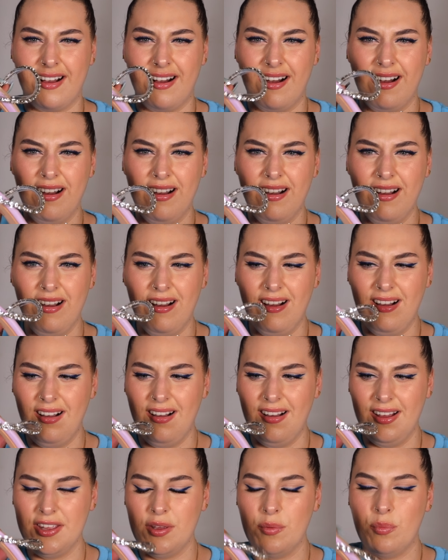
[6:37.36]

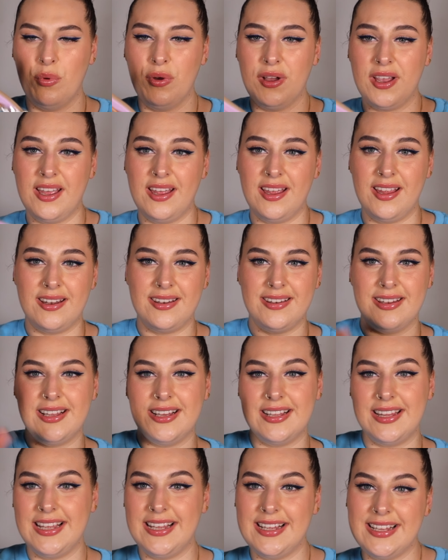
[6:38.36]
Ah, you're walking,
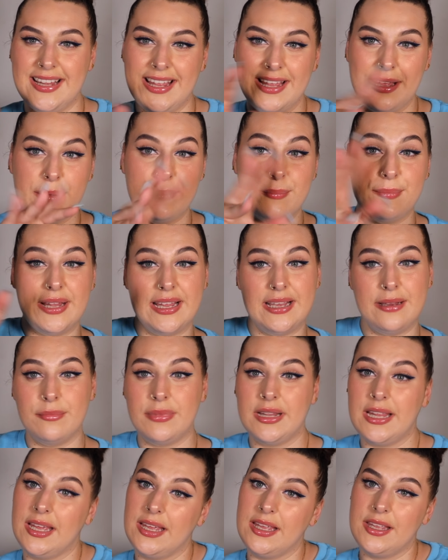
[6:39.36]
gling, gling, bling,
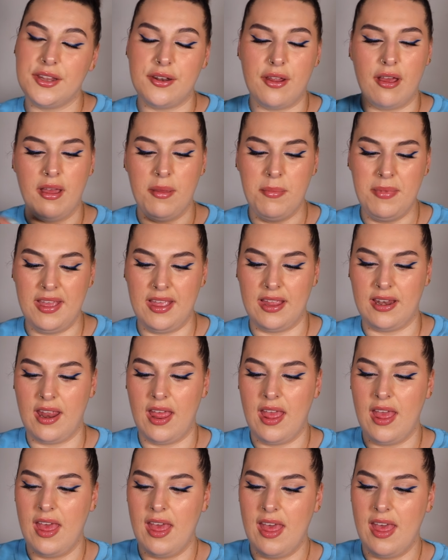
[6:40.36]
bling, you know what I mean?